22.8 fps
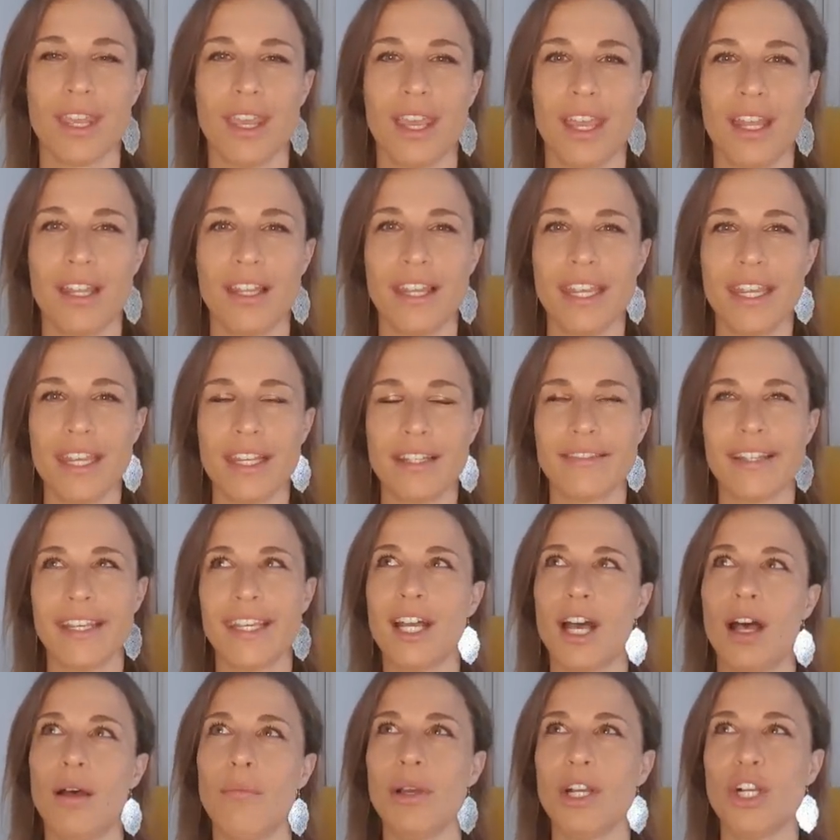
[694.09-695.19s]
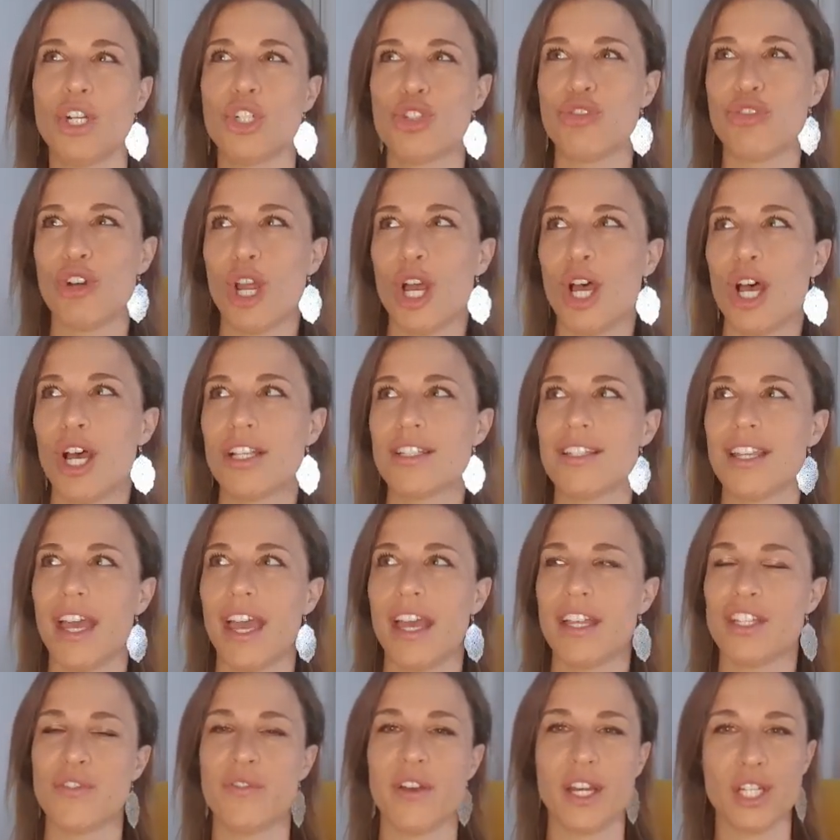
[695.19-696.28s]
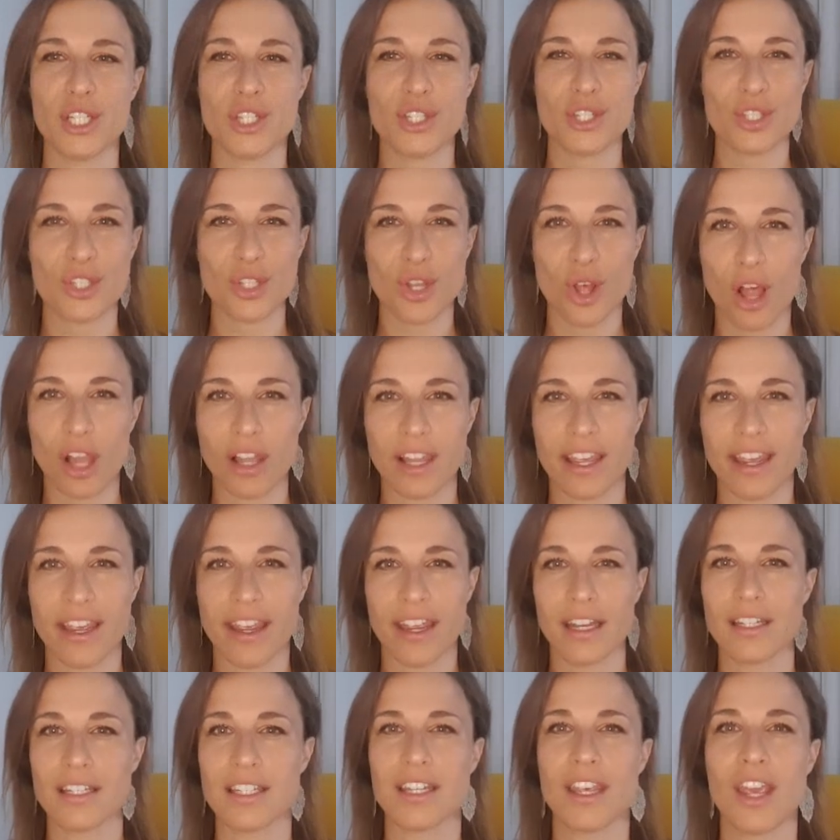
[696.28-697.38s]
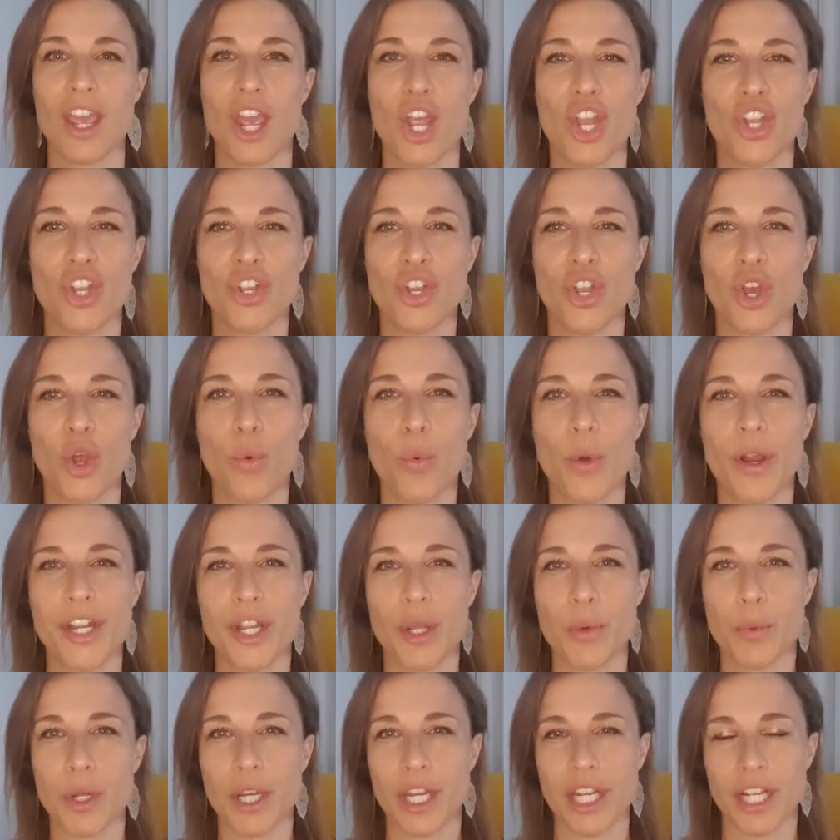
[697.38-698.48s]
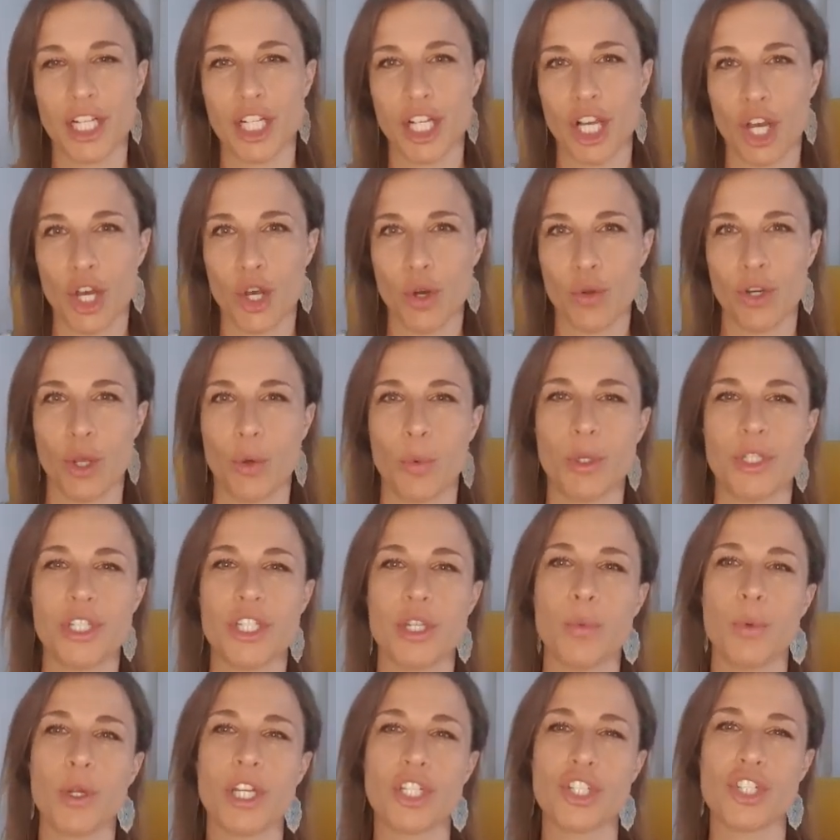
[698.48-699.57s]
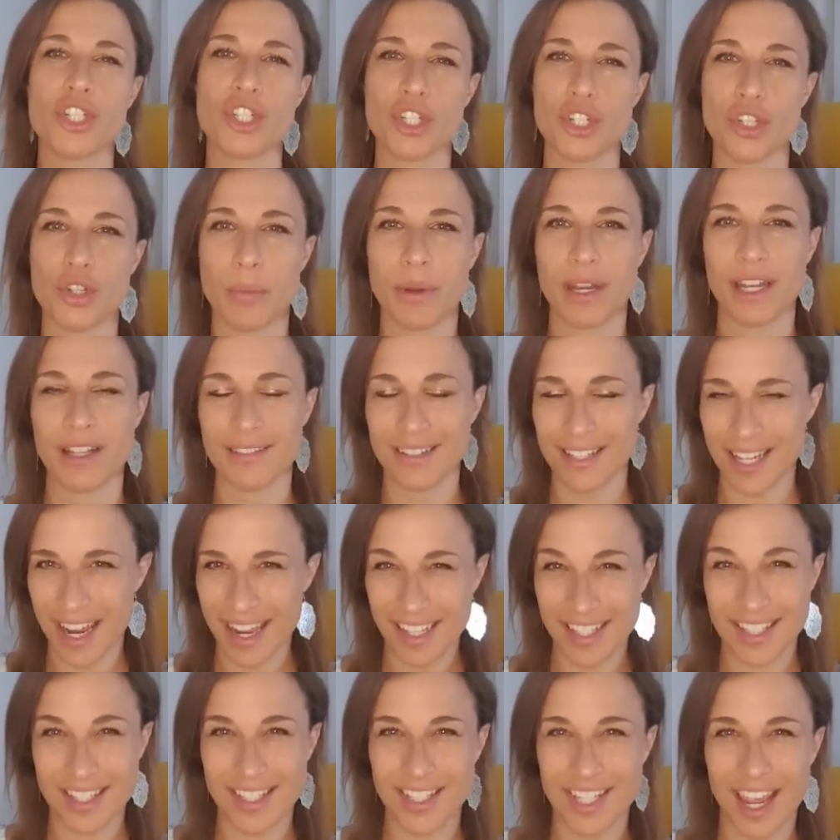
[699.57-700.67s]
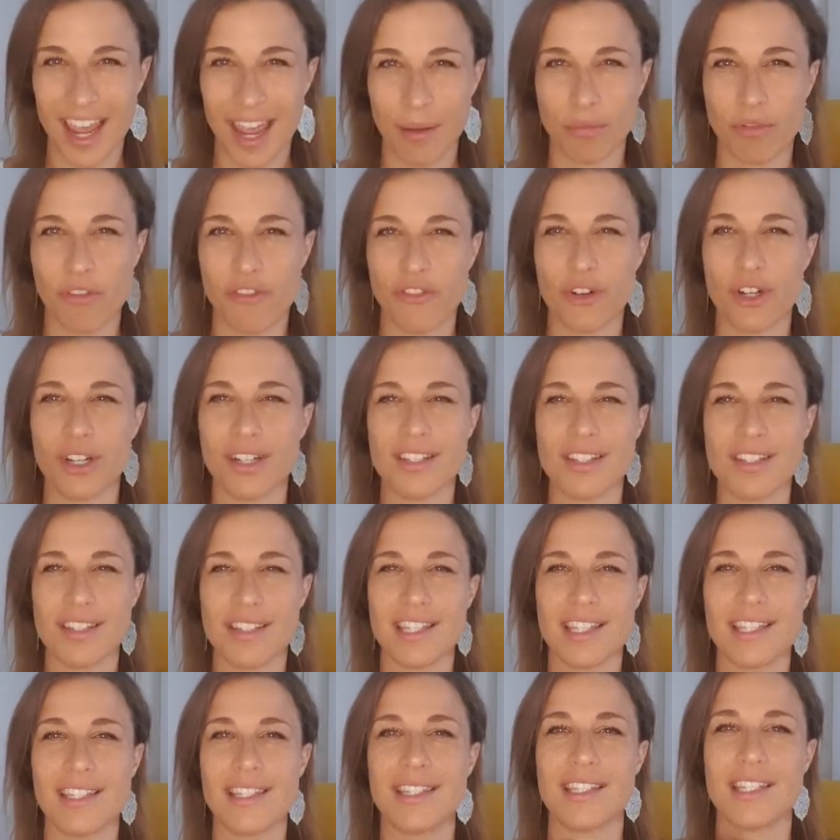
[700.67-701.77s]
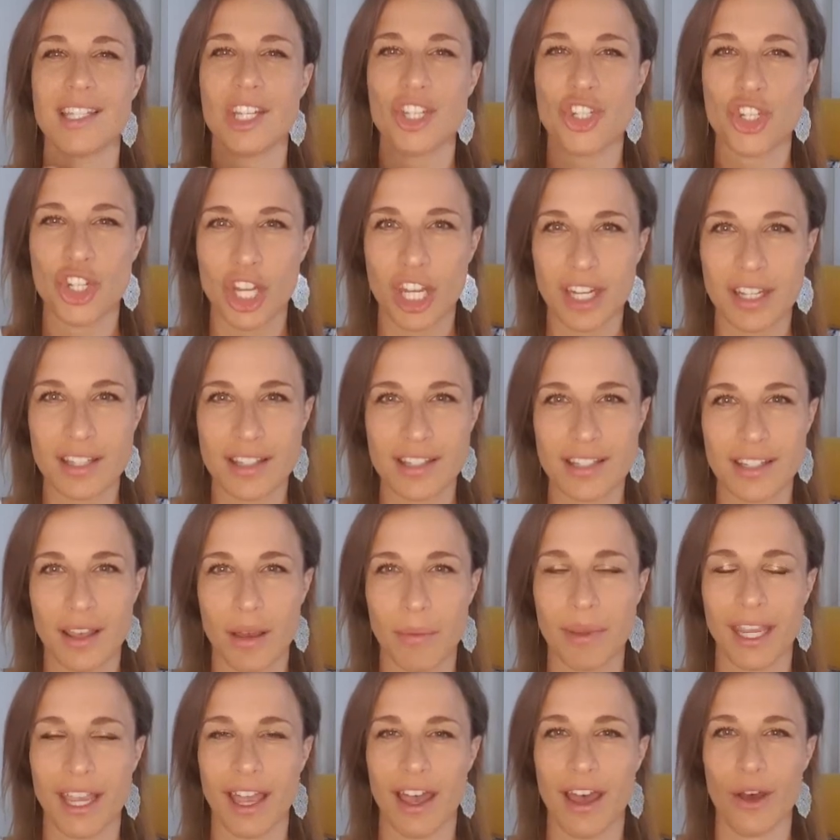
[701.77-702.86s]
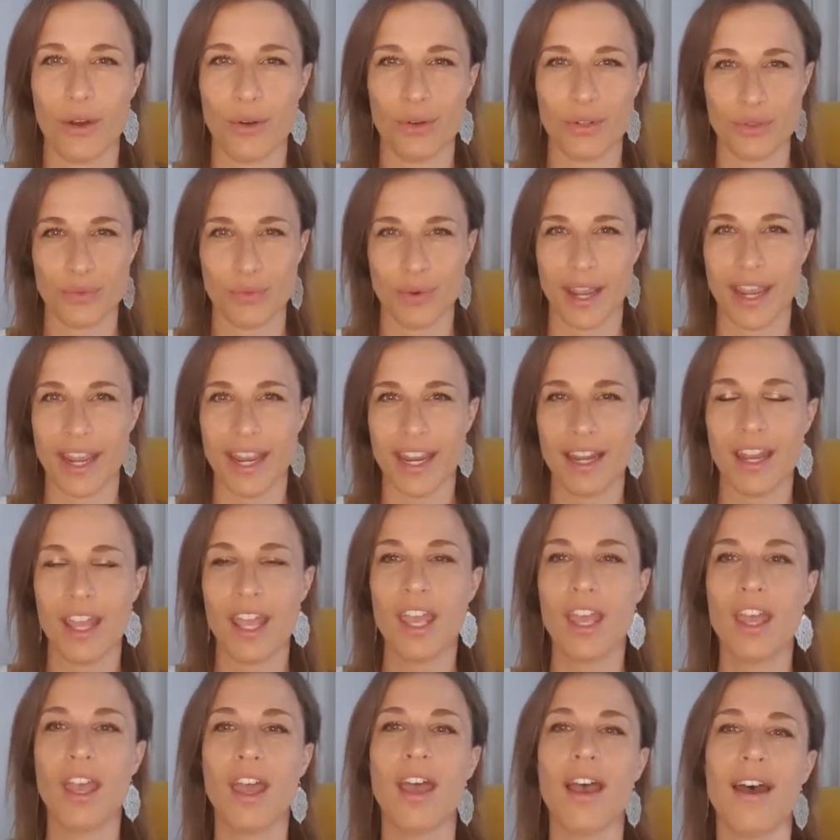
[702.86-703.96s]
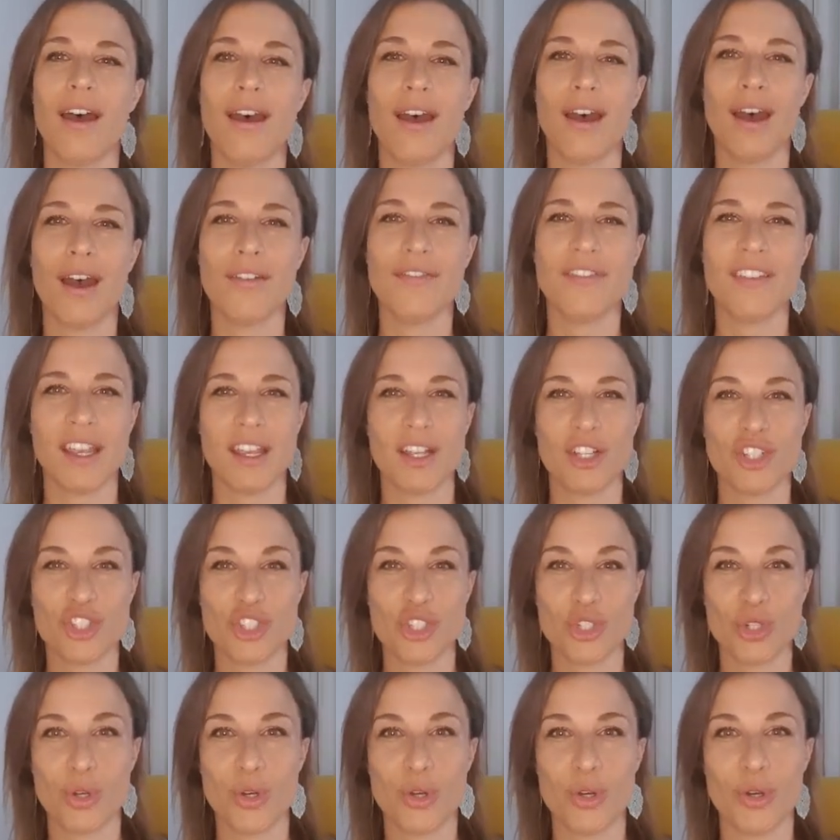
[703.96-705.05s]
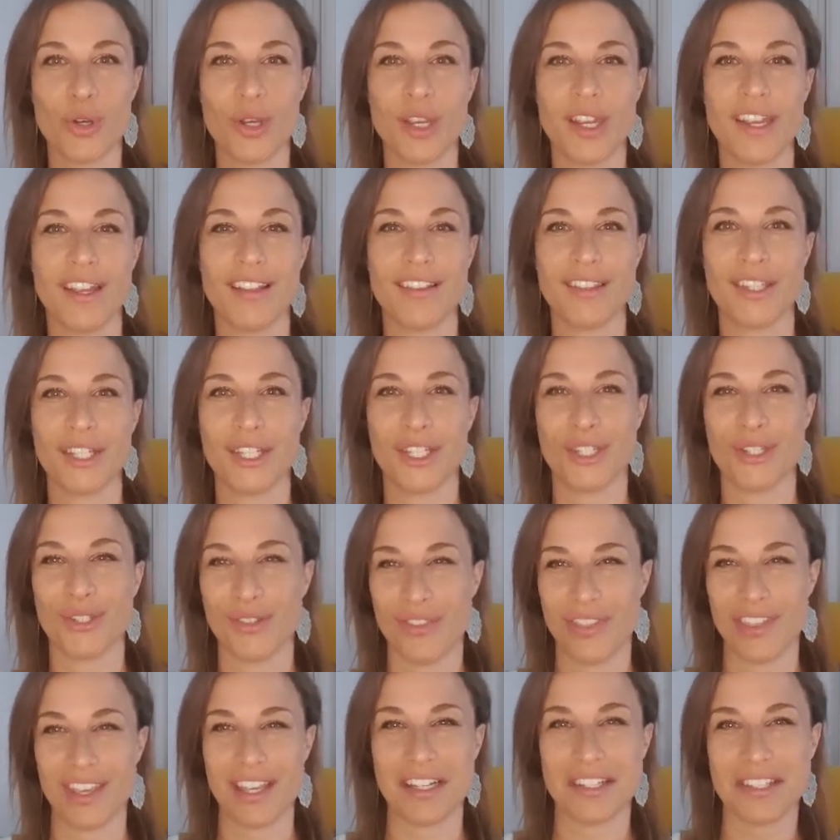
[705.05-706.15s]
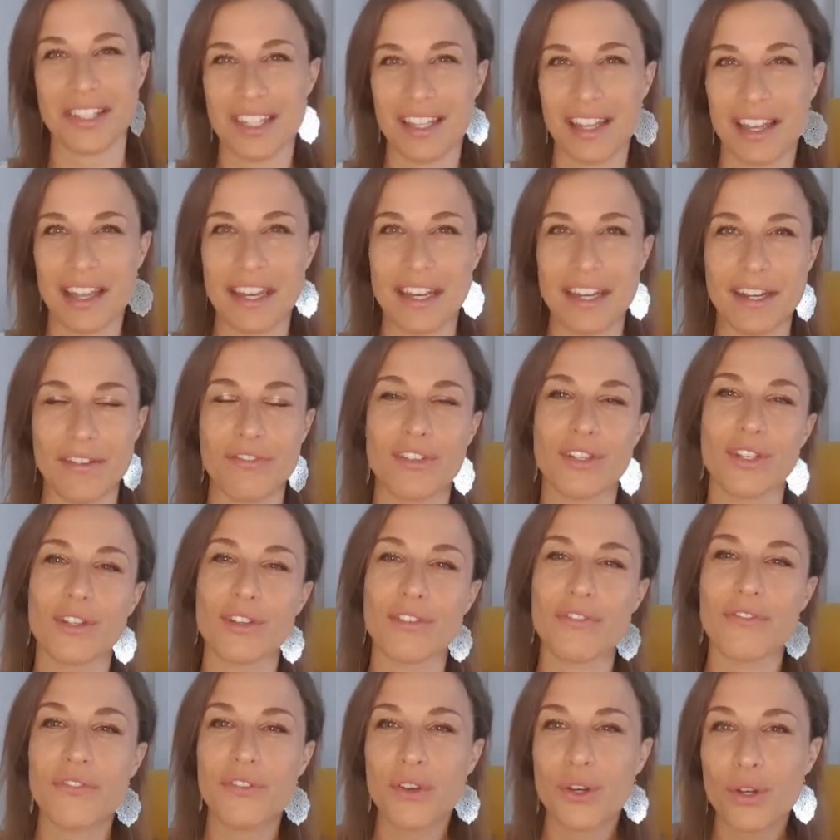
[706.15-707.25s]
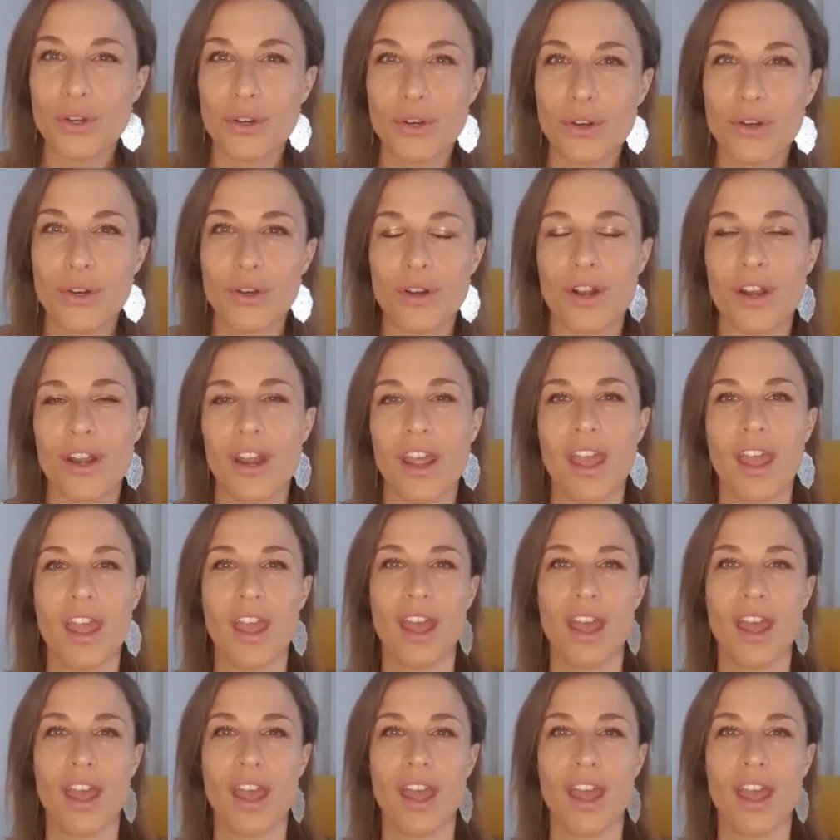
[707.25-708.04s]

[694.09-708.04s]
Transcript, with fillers: and they they come across as very solid know where they want to go know what they want to do but it takes time before this decision is coming out right uh, they enjoy the good things in life good food